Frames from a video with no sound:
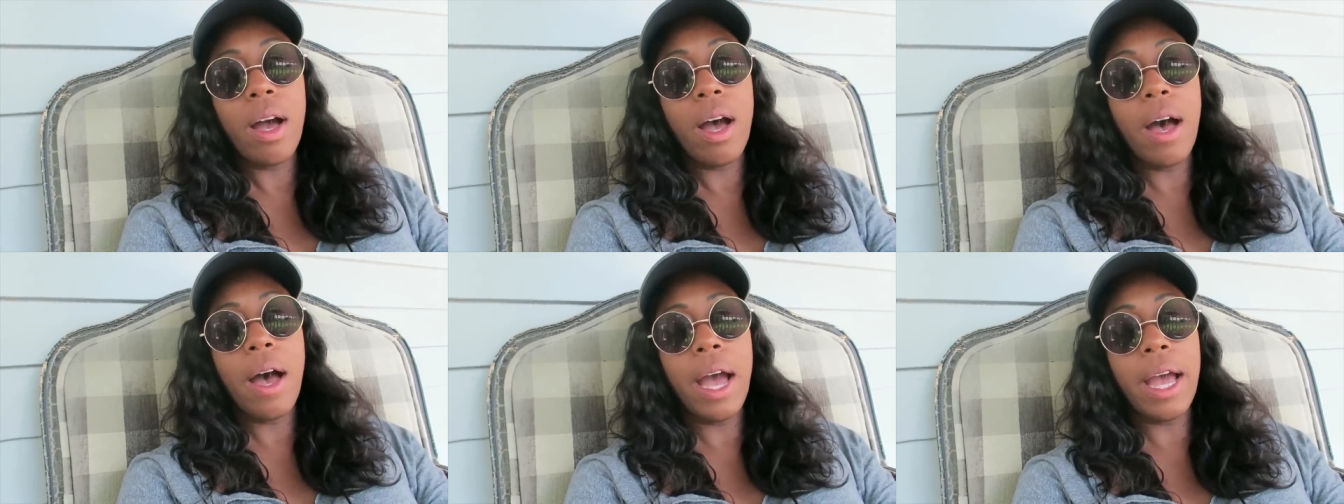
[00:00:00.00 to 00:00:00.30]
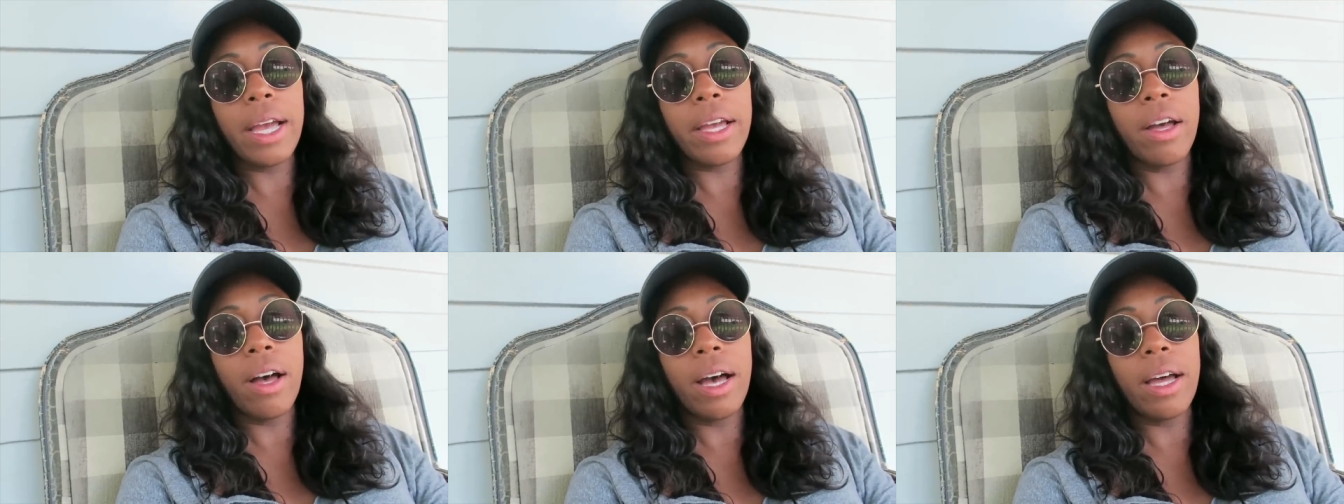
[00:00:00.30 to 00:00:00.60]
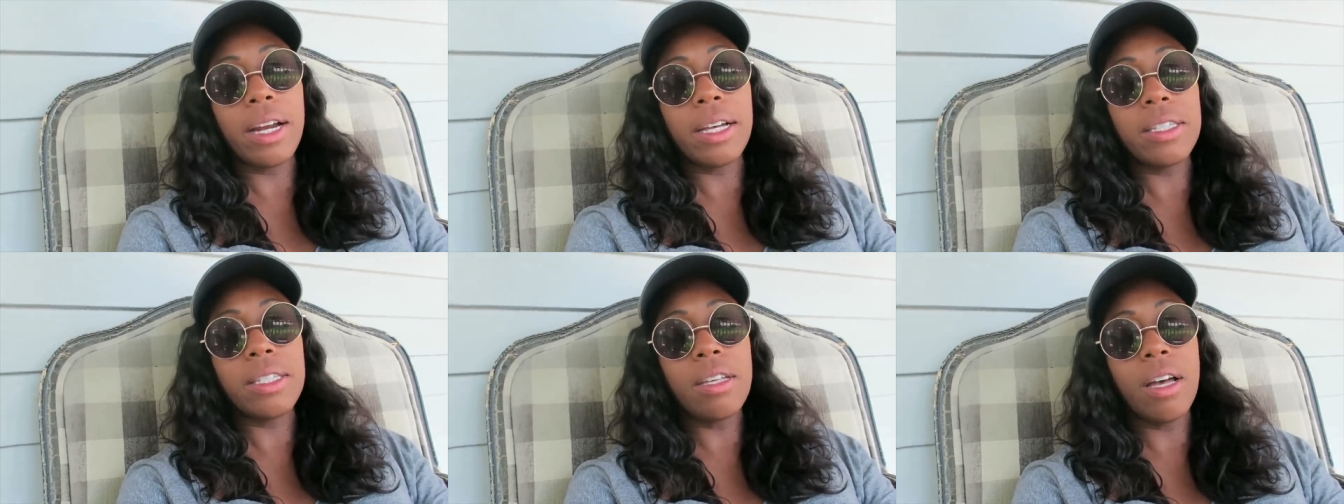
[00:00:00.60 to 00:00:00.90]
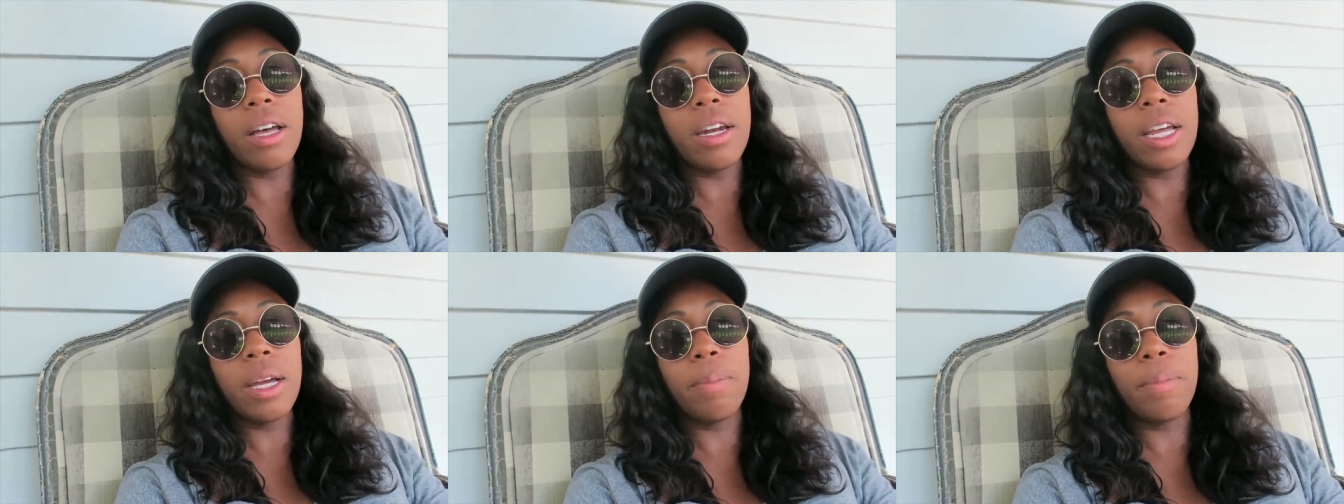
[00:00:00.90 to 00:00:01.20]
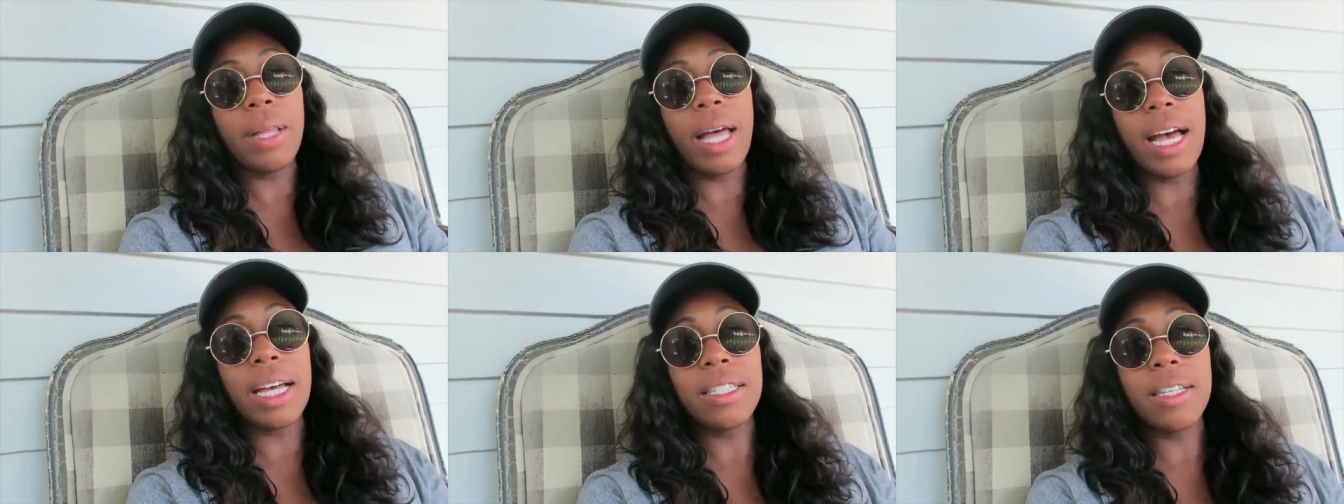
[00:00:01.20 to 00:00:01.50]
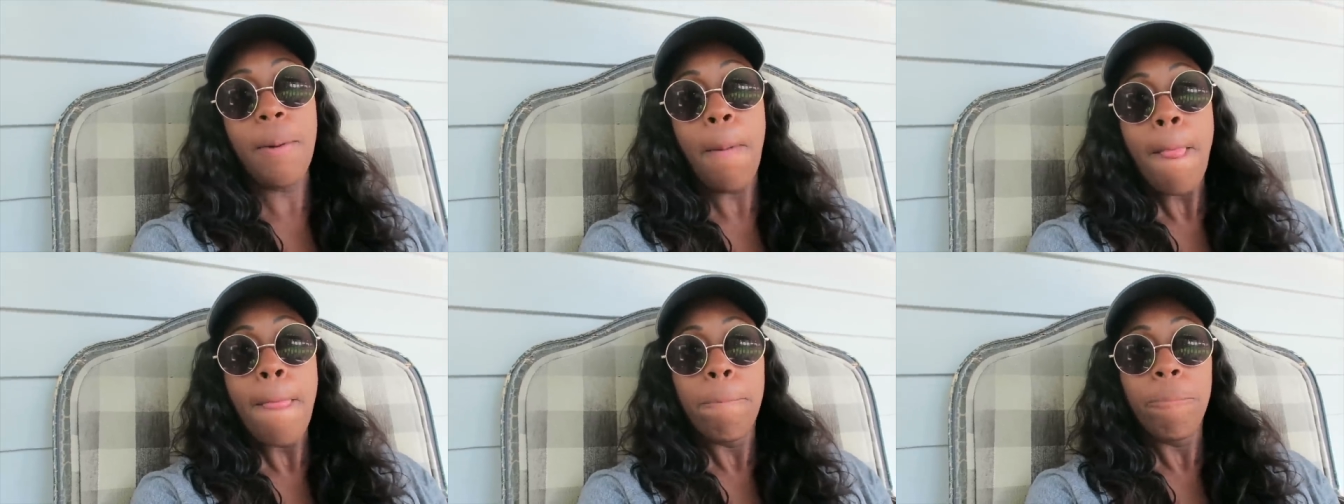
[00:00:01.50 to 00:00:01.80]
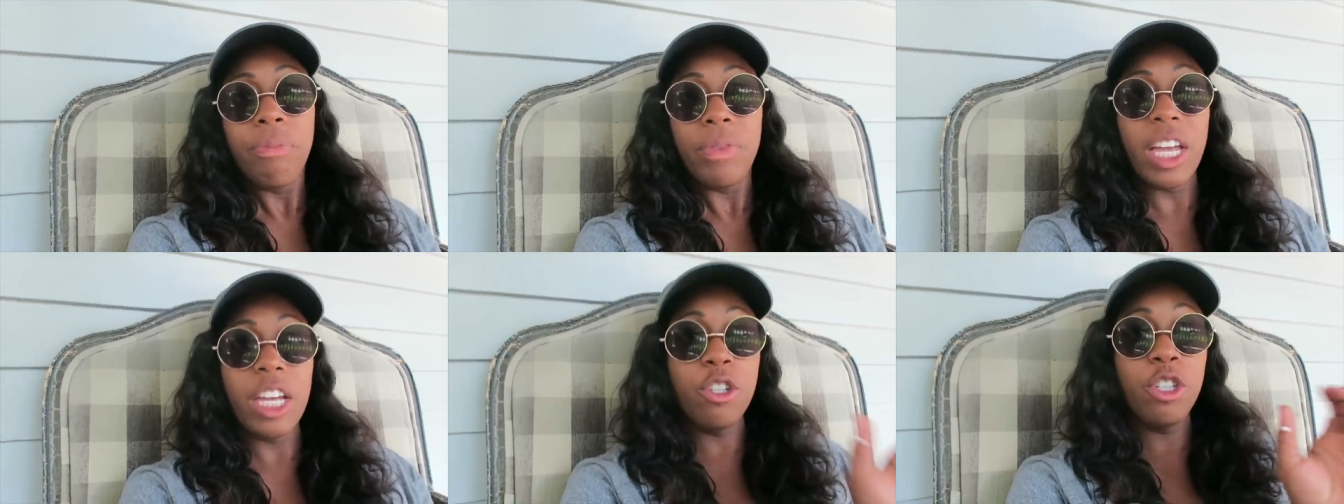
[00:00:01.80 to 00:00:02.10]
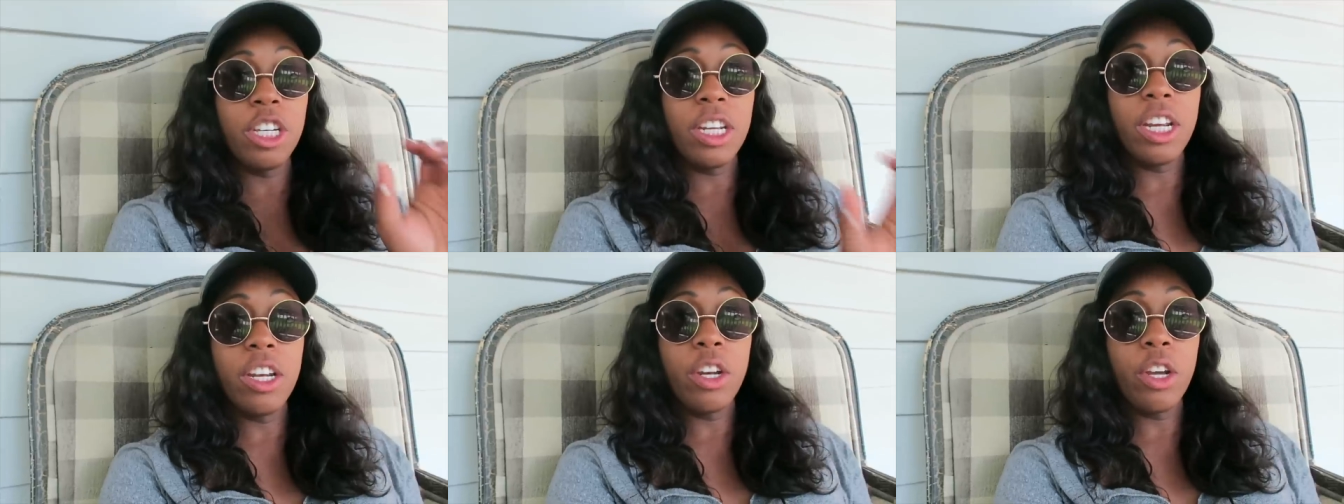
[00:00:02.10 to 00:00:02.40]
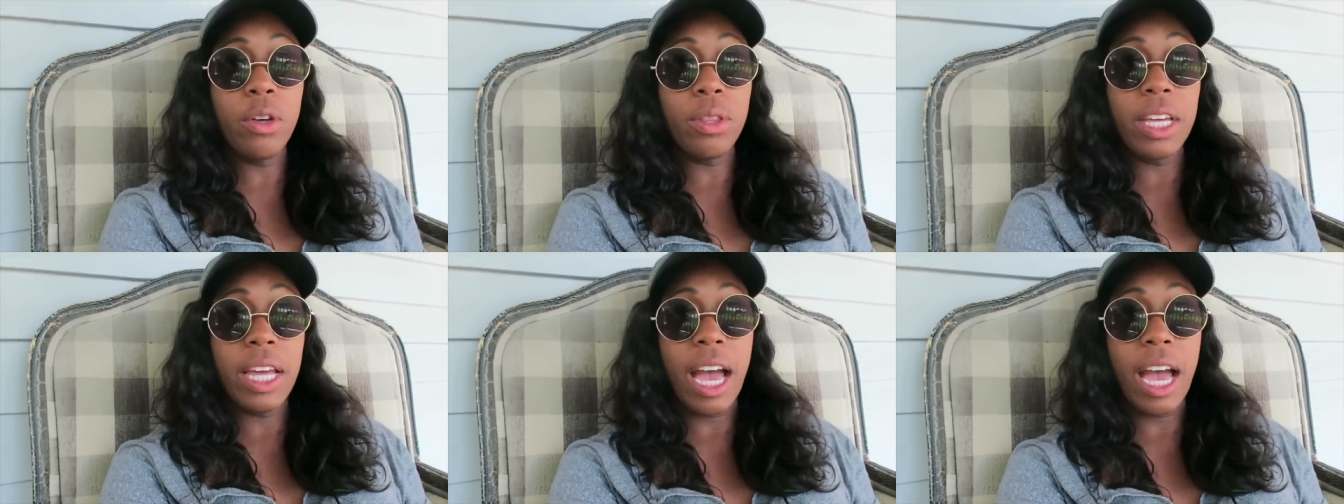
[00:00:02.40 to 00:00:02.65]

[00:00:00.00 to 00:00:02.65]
I got a Sonic Blast. In case you didn't know,